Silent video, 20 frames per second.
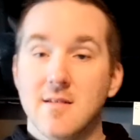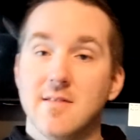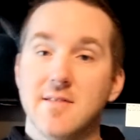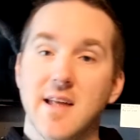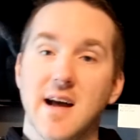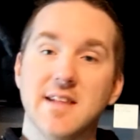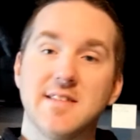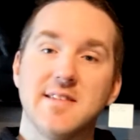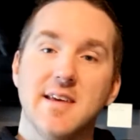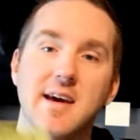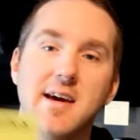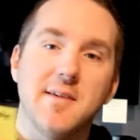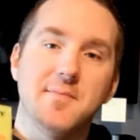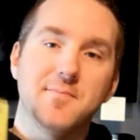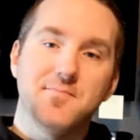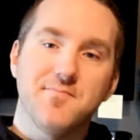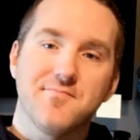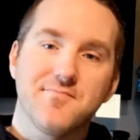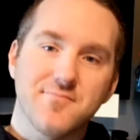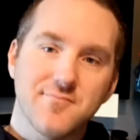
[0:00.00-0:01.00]
That's
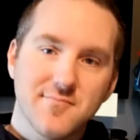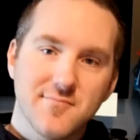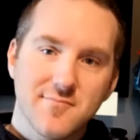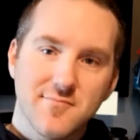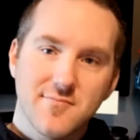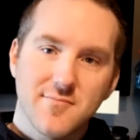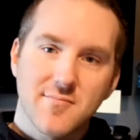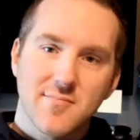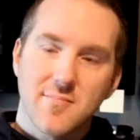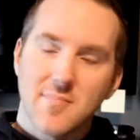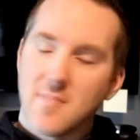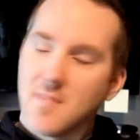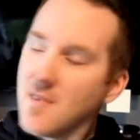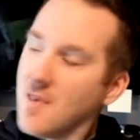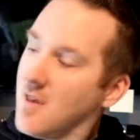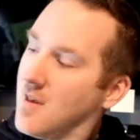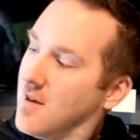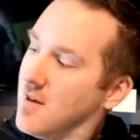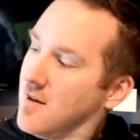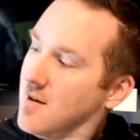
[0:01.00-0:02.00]
it.
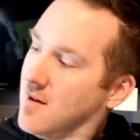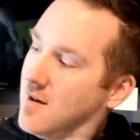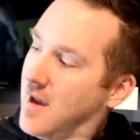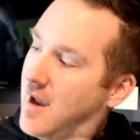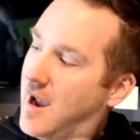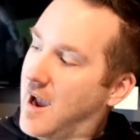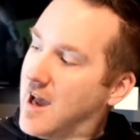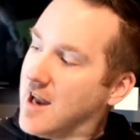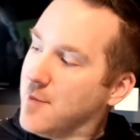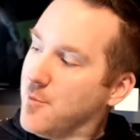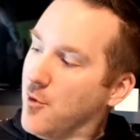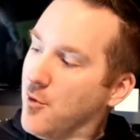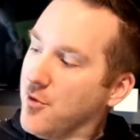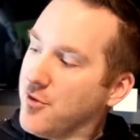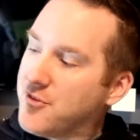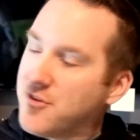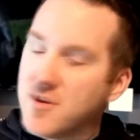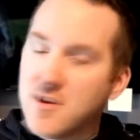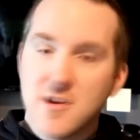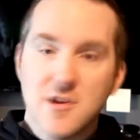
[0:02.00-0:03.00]

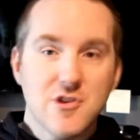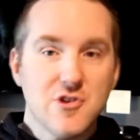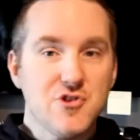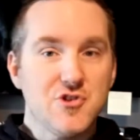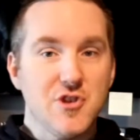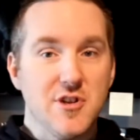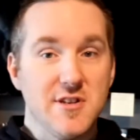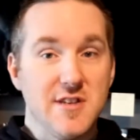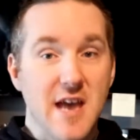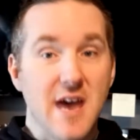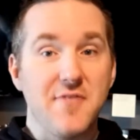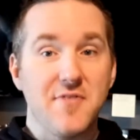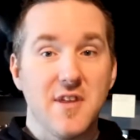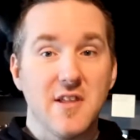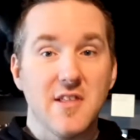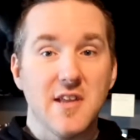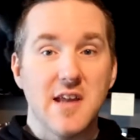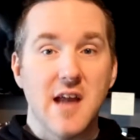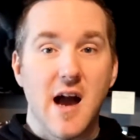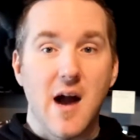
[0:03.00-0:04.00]
Animals Should
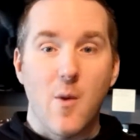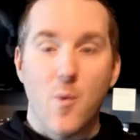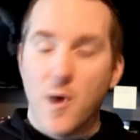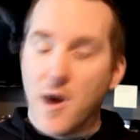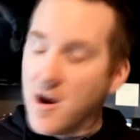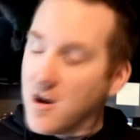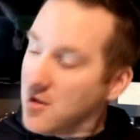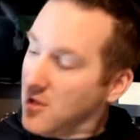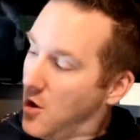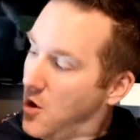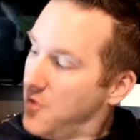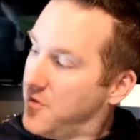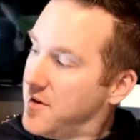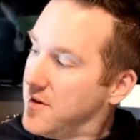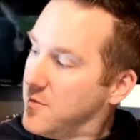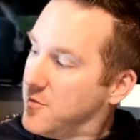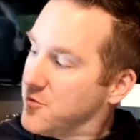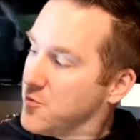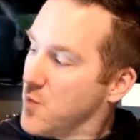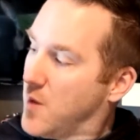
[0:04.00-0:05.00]
Definitely Not Wear
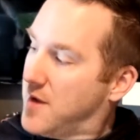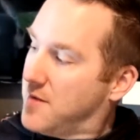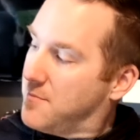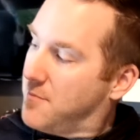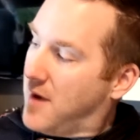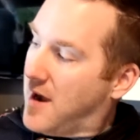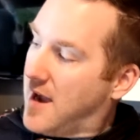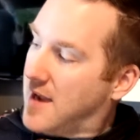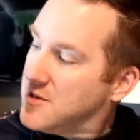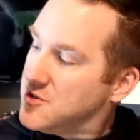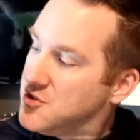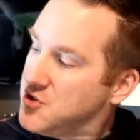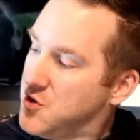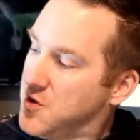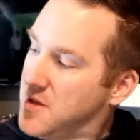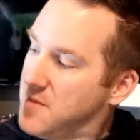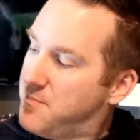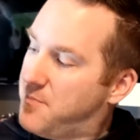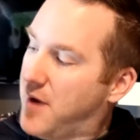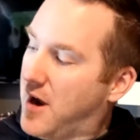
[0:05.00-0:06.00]
Clothing was written by
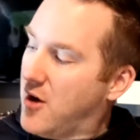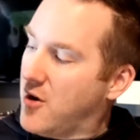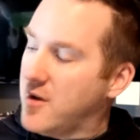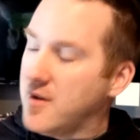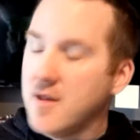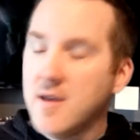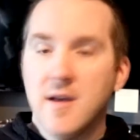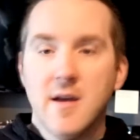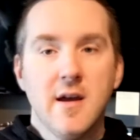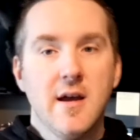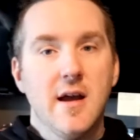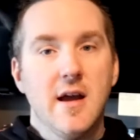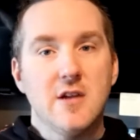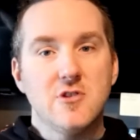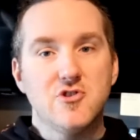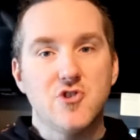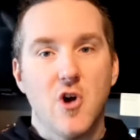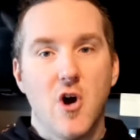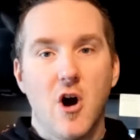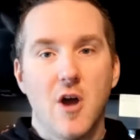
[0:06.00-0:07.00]
Judi Barrett and
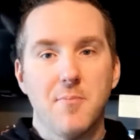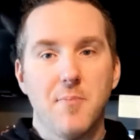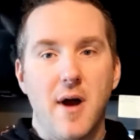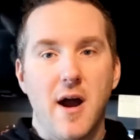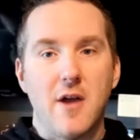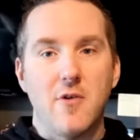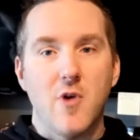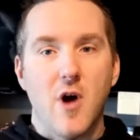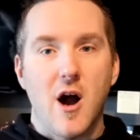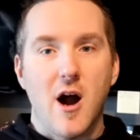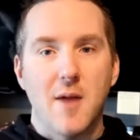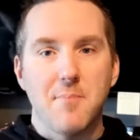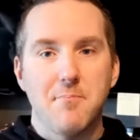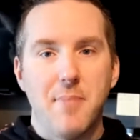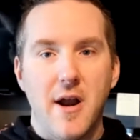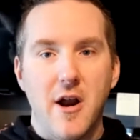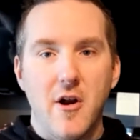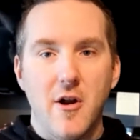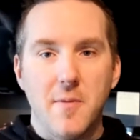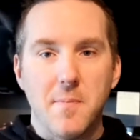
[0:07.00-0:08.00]
drawn by Ron
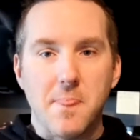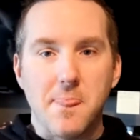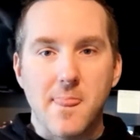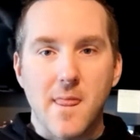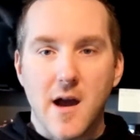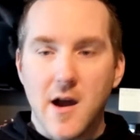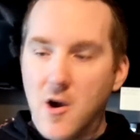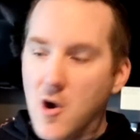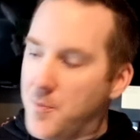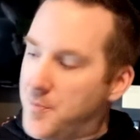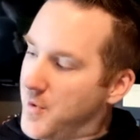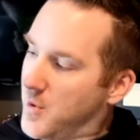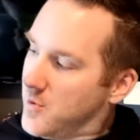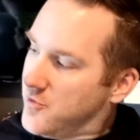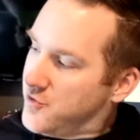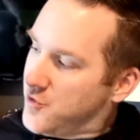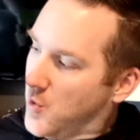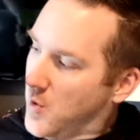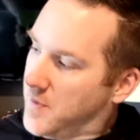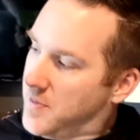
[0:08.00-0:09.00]
Barrett. I hope you
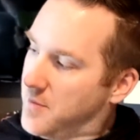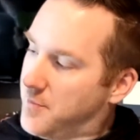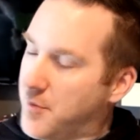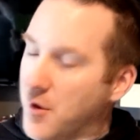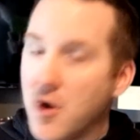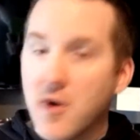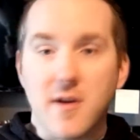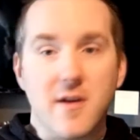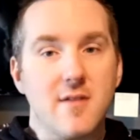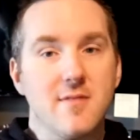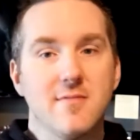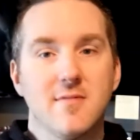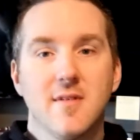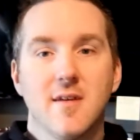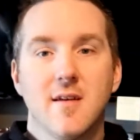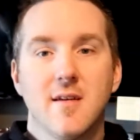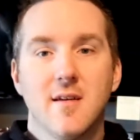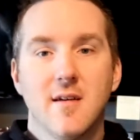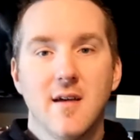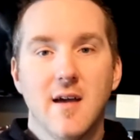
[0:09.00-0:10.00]
enjoyed the book,
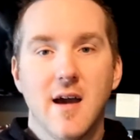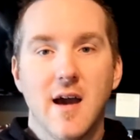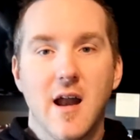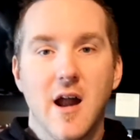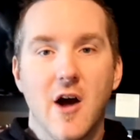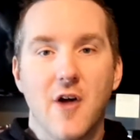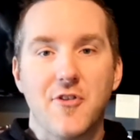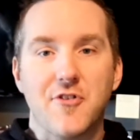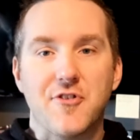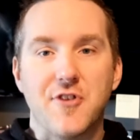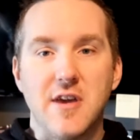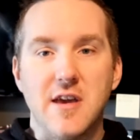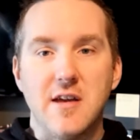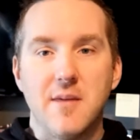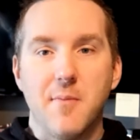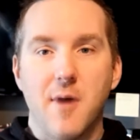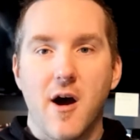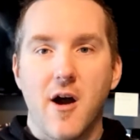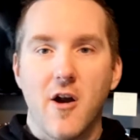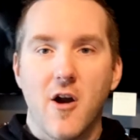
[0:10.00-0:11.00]
and I'll see you
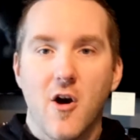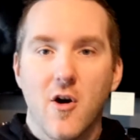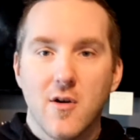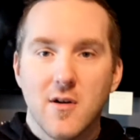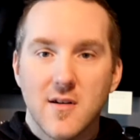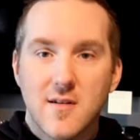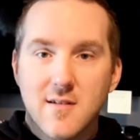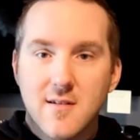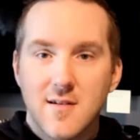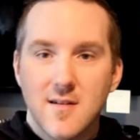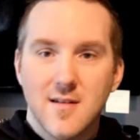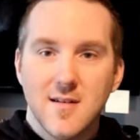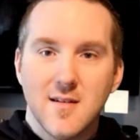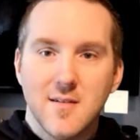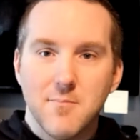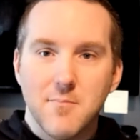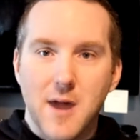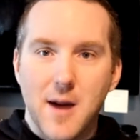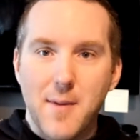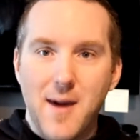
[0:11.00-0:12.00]
tomorrow.
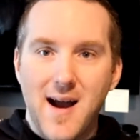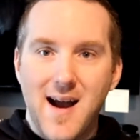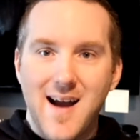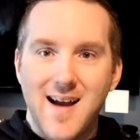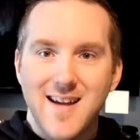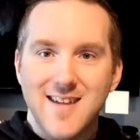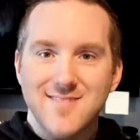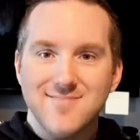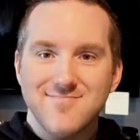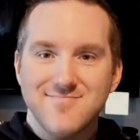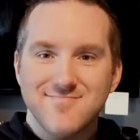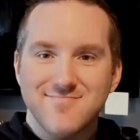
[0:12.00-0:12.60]
Bye-bye.